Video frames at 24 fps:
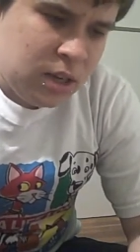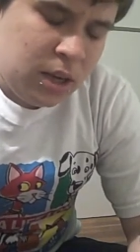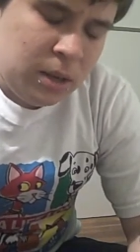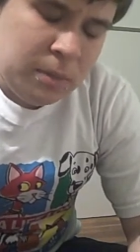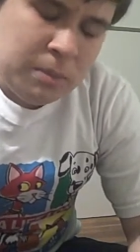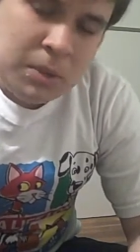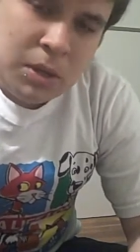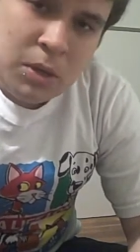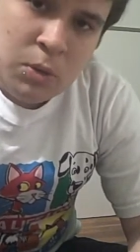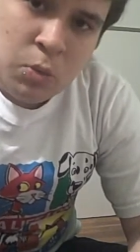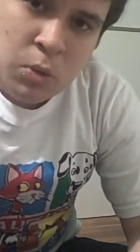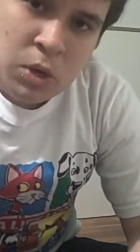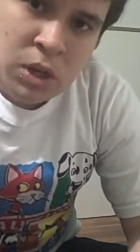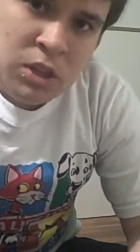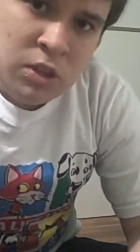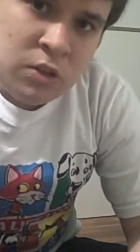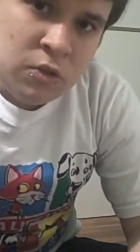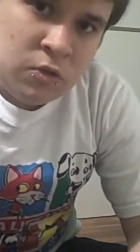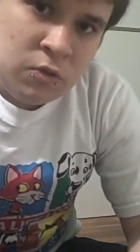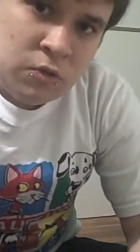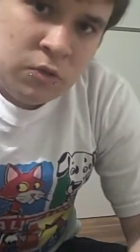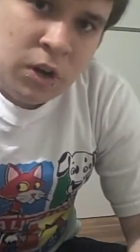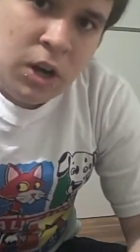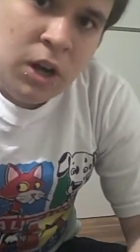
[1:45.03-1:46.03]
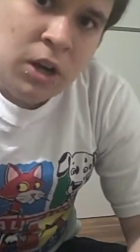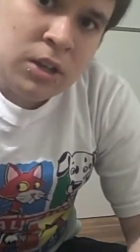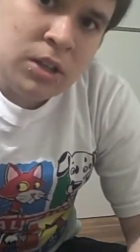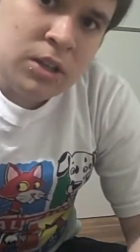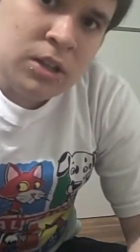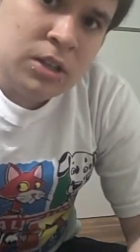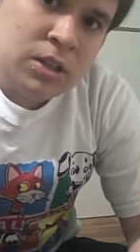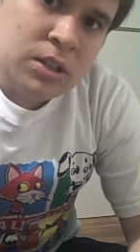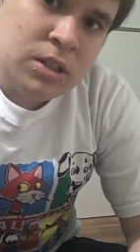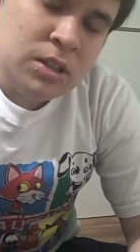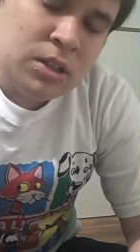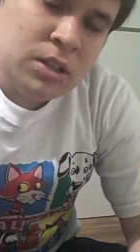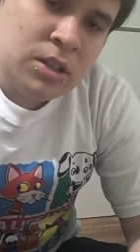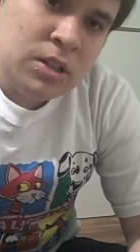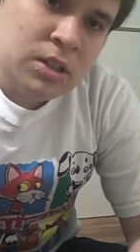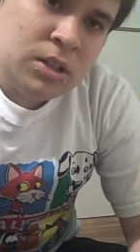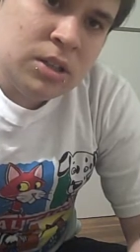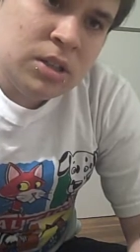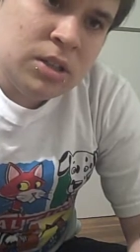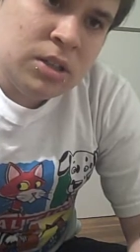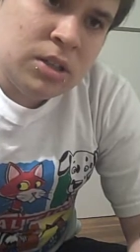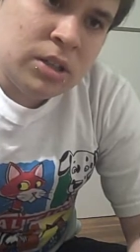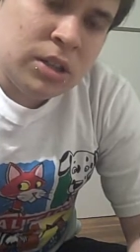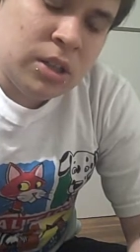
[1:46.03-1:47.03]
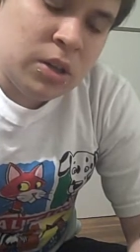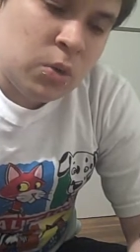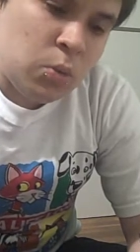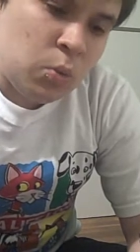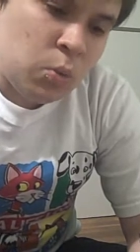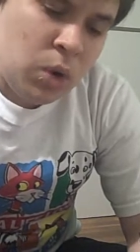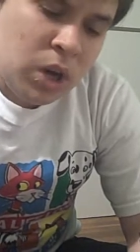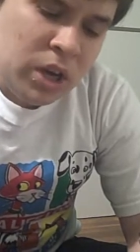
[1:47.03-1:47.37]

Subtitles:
I'm like, what the fuck? Like,